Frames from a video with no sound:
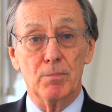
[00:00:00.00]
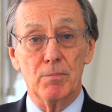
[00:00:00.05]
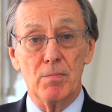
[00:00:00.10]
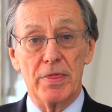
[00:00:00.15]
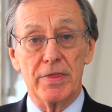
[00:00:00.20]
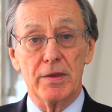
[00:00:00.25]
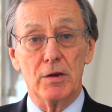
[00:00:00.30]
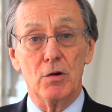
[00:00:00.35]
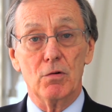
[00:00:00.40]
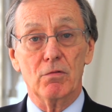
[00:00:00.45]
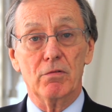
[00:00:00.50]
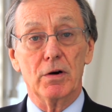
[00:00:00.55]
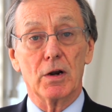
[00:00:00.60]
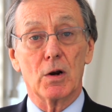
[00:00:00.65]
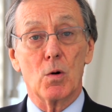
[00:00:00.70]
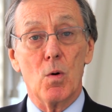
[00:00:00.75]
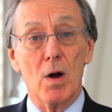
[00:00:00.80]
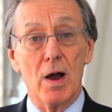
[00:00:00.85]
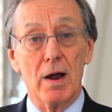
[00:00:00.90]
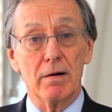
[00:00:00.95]
you
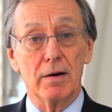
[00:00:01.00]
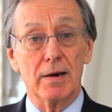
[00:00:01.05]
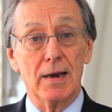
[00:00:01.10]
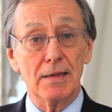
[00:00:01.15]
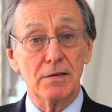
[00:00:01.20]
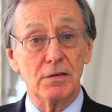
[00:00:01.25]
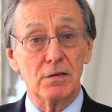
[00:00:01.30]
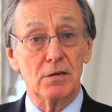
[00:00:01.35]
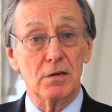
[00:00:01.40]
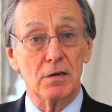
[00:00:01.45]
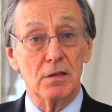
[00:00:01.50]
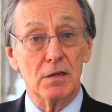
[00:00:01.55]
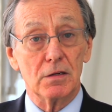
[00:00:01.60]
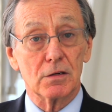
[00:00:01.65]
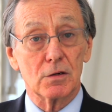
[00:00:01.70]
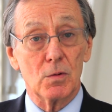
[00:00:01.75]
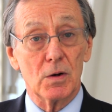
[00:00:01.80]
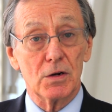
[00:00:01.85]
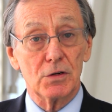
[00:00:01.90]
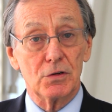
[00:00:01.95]
require an answer to
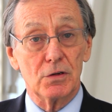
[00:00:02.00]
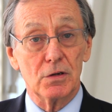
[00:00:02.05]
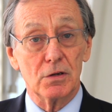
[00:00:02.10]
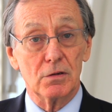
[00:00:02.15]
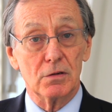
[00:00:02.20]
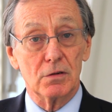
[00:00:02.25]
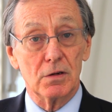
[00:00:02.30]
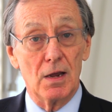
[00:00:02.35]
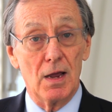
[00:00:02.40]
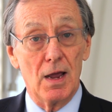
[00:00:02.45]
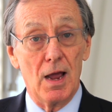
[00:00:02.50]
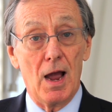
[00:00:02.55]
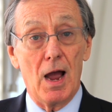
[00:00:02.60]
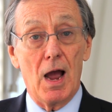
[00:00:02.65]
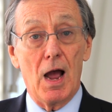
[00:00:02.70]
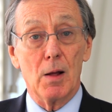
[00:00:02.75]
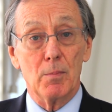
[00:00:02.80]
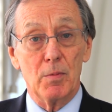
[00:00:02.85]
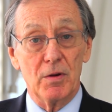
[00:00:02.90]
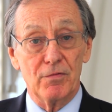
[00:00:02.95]
these questions,
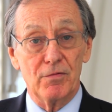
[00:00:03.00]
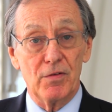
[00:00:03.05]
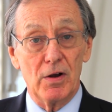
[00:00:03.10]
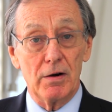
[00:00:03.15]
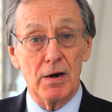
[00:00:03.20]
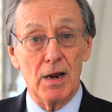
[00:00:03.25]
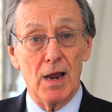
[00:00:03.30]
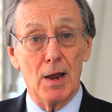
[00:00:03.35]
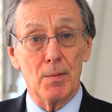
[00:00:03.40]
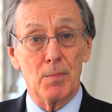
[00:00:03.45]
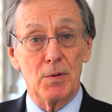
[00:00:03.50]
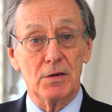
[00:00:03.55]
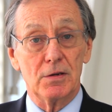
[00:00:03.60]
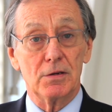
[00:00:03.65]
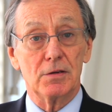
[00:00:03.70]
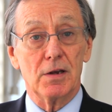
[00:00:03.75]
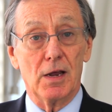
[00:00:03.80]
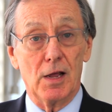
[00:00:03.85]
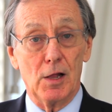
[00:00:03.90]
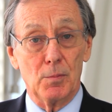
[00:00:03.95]
I'll be very happy
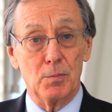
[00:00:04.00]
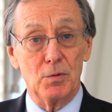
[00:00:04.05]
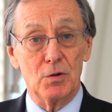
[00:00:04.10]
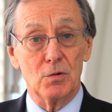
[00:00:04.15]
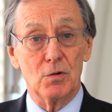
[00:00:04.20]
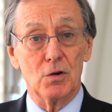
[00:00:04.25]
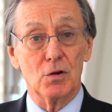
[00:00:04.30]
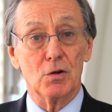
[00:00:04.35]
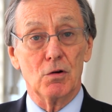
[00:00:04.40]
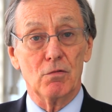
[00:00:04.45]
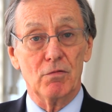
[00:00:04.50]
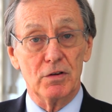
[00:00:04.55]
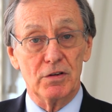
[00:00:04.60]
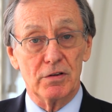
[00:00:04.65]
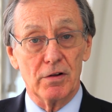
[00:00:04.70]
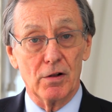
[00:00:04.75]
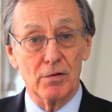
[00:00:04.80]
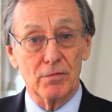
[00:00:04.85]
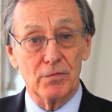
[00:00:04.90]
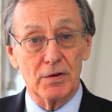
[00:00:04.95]
to help you
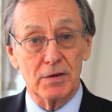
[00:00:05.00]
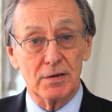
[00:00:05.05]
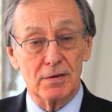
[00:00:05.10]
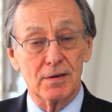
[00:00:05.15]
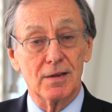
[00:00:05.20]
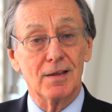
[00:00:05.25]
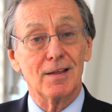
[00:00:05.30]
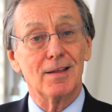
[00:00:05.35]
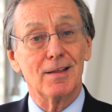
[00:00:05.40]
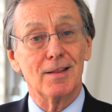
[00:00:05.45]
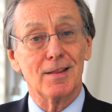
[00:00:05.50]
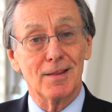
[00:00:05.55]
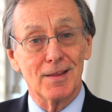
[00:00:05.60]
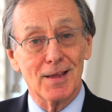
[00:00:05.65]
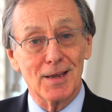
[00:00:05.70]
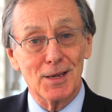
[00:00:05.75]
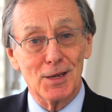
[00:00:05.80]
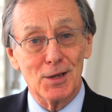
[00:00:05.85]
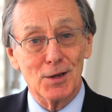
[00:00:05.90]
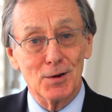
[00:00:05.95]
resolve it.
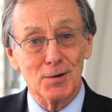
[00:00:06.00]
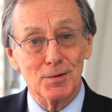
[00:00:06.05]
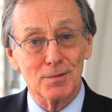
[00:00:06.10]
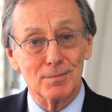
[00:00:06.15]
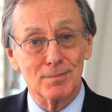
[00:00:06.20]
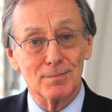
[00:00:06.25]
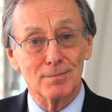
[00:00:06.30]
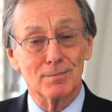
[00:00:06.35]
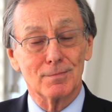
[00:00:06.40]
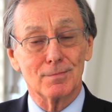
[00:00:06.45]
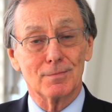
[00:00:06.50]
Thank you.